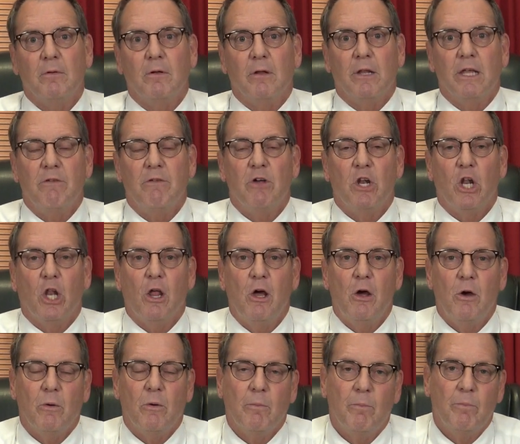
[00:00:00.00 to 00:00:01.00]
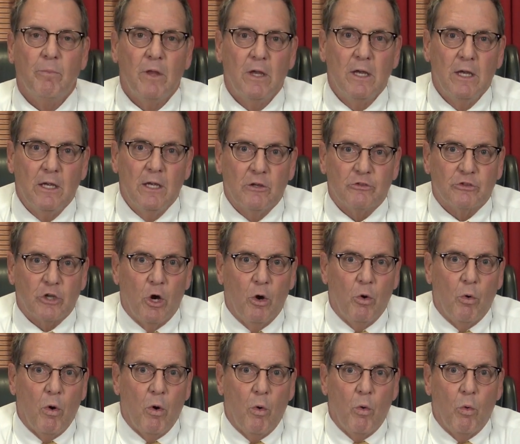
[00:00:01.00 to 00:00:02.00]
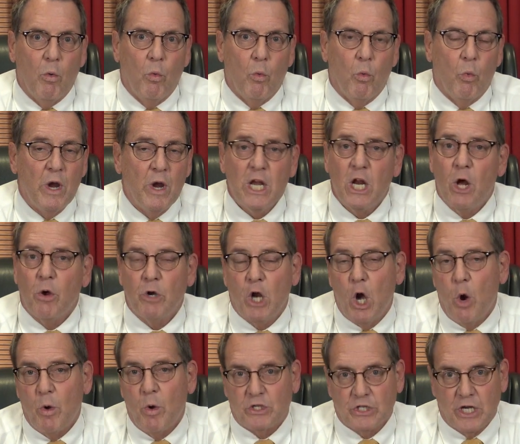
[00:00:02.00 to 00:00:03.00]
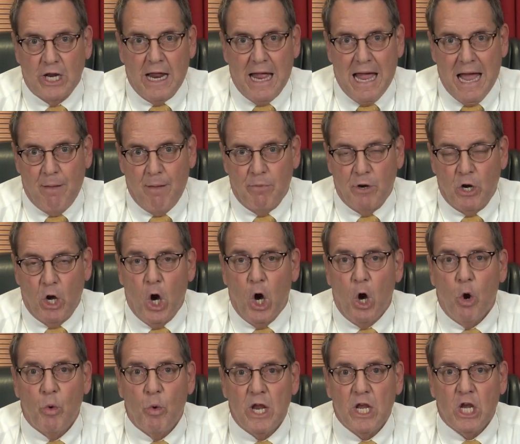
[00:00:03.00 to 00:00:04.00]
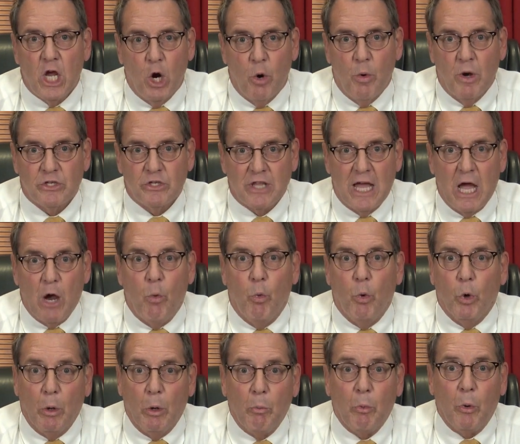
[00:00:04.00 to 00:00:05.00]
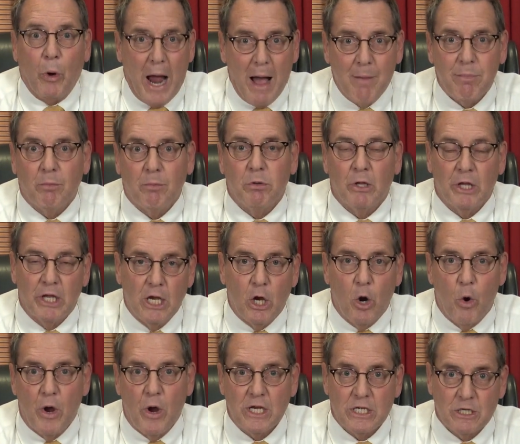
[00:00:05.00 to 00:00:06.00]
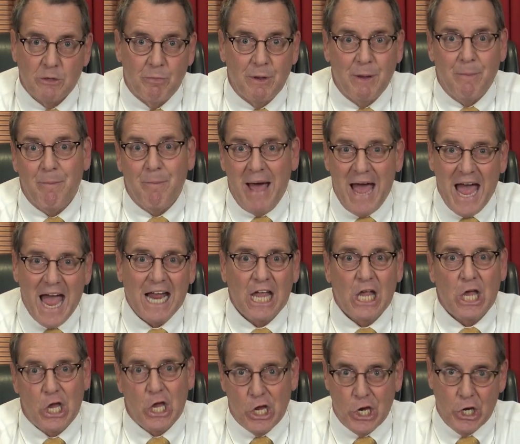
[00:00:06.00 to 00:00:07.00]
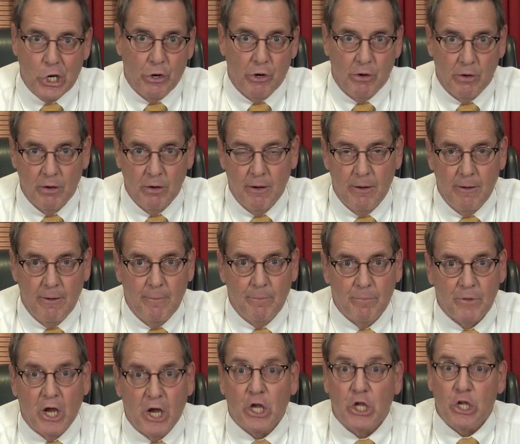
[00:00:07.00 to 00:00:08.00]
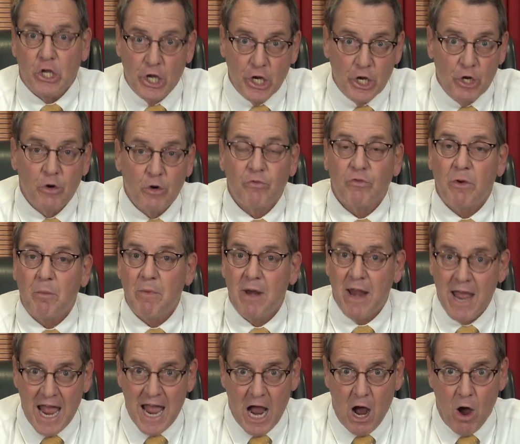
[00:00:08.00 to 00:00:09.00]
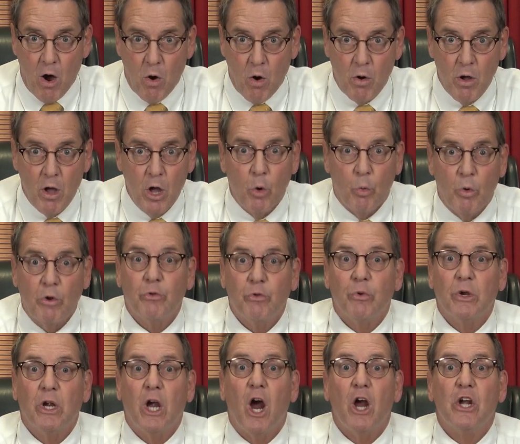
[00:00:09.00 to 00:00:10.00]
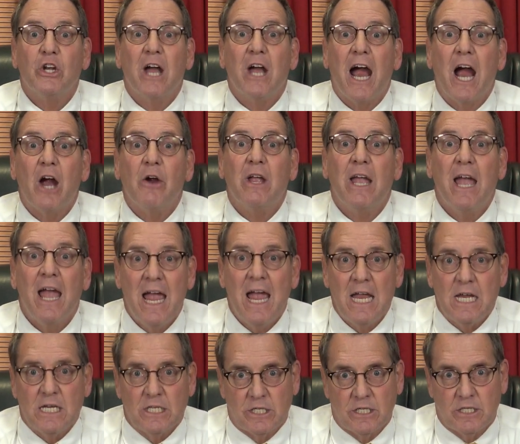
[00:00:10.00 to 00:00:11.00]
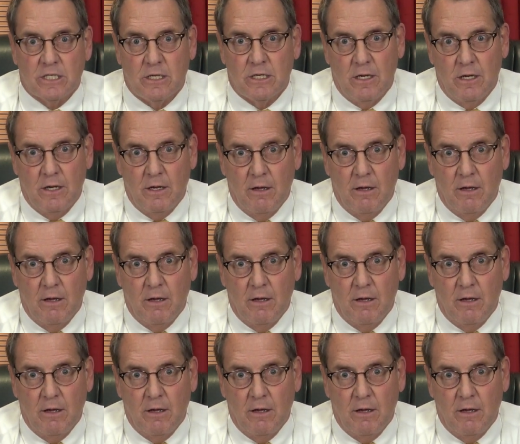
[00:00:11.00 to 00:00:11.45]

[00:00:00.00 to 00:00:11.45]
leave it alone. So we don't know what's going to happen. All we know is that we're probably going to be back here a year from now with regard to our case.